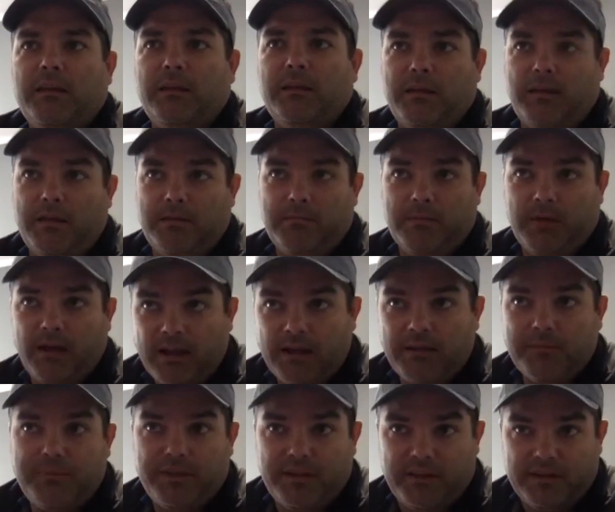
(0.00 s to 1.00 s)
in my
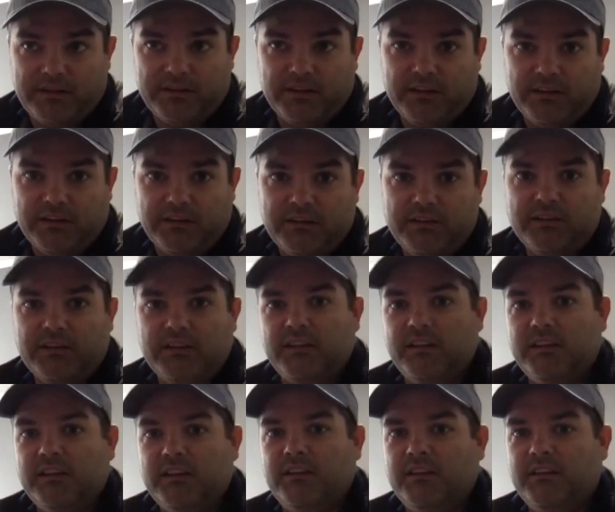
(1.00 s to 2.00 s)
opinion,
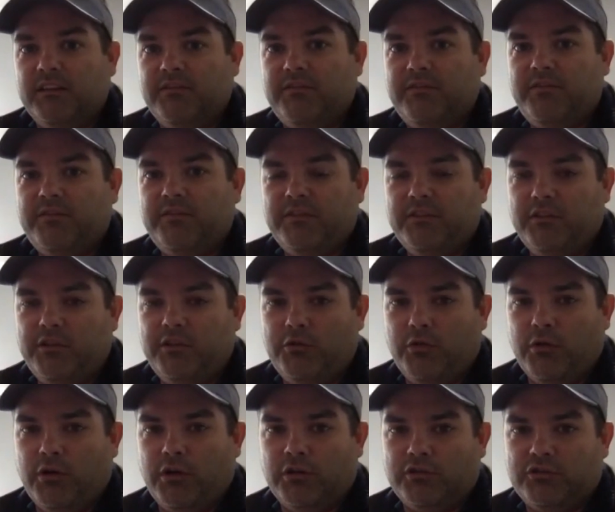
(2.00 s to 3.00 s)
if
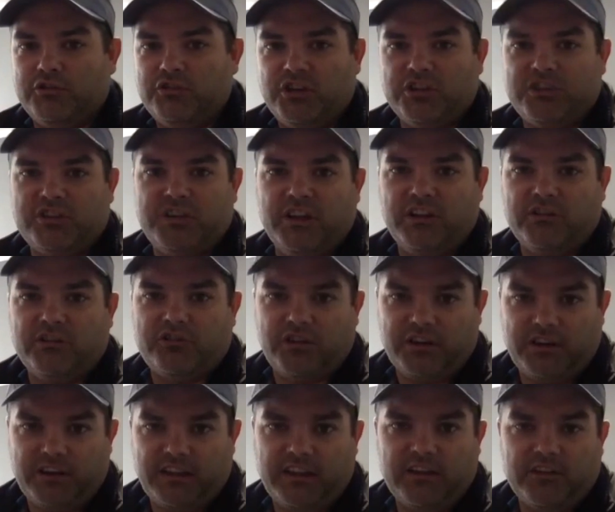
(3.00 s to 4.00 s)
you are just now
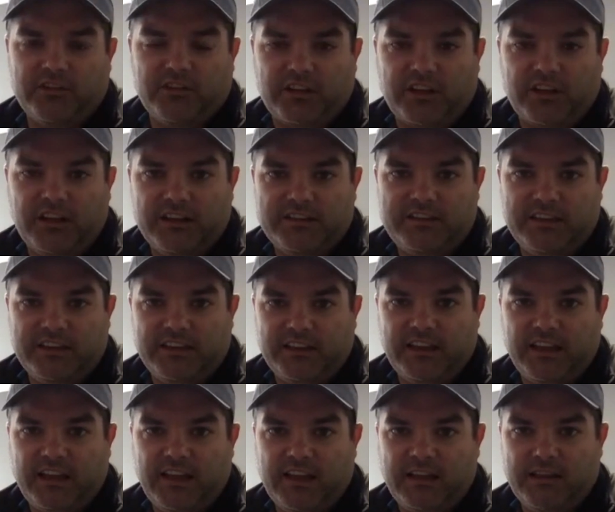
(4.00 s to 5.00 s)
trying to get on the content
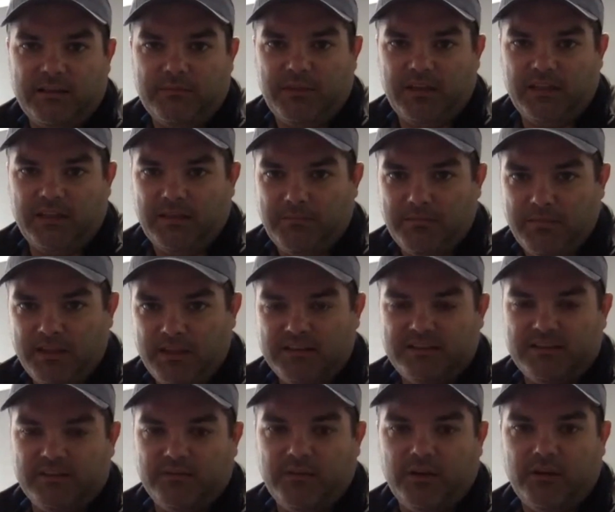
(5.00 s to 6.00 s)
game in the
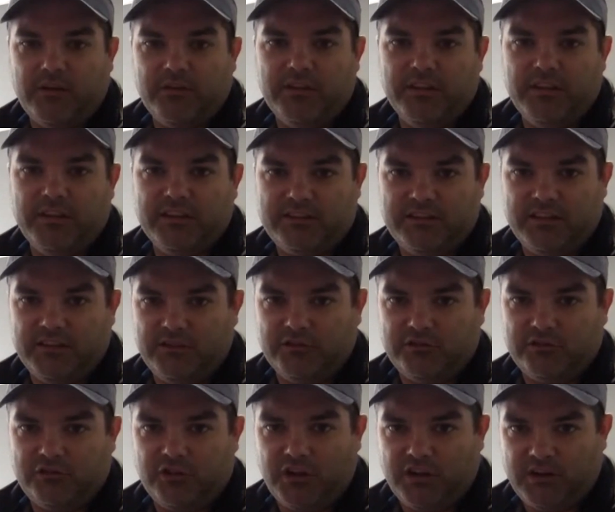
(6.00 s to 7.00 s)
midst of all this and you're
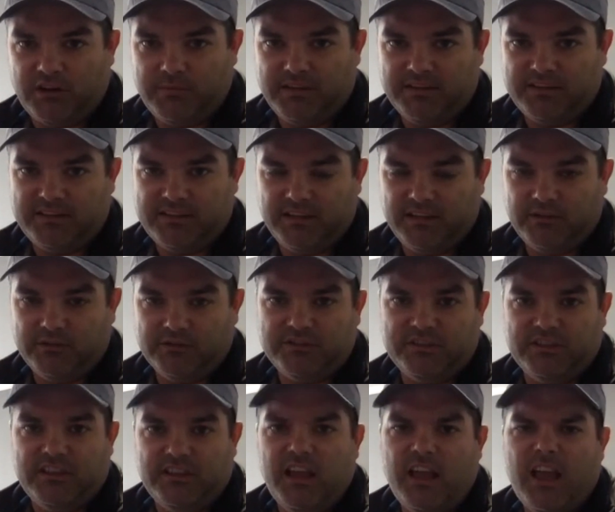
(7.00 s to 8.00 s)
trying to be
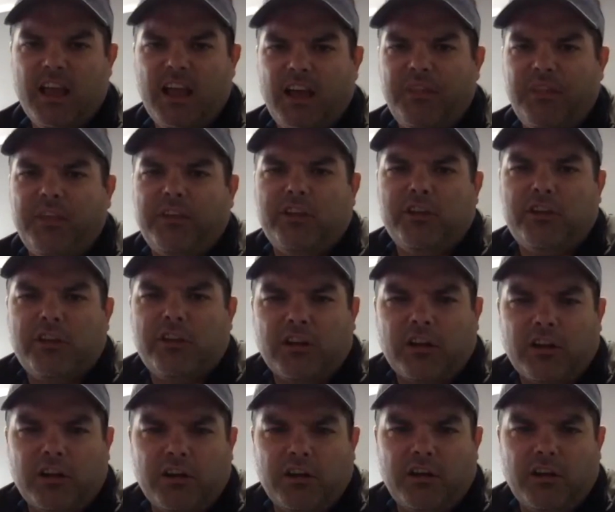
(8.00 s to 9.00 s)
salesy, you think
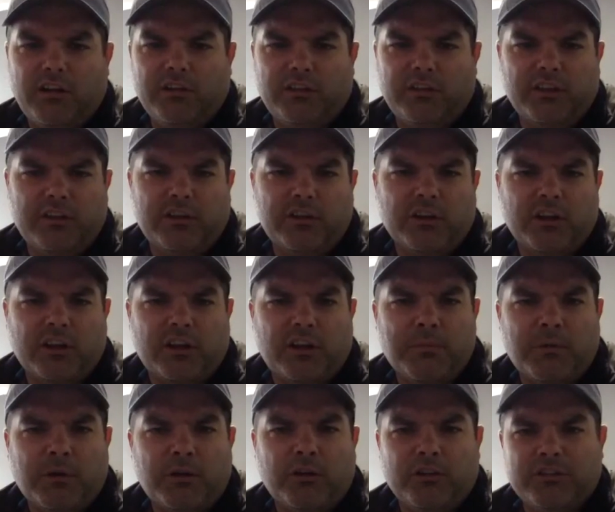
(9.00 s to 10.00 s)
you're gonna
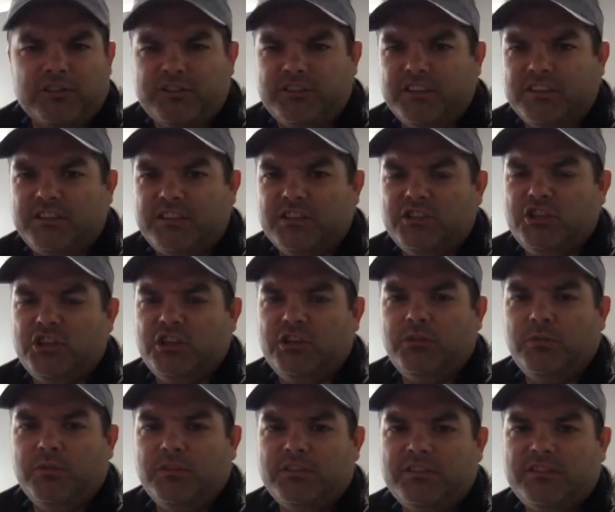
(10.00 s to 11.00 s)
come across
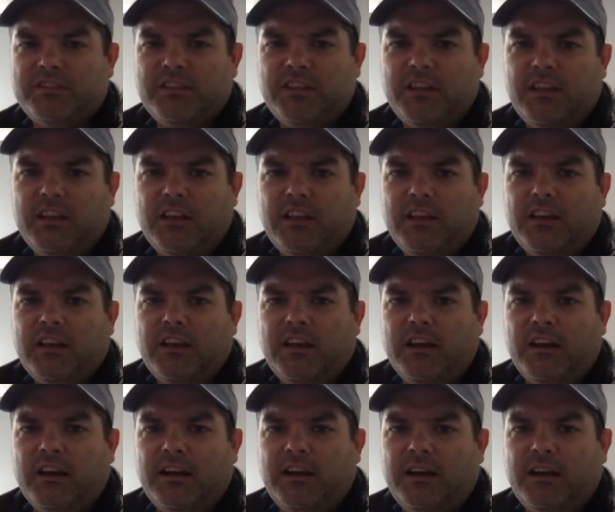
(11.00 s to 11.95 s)
disingenuous. So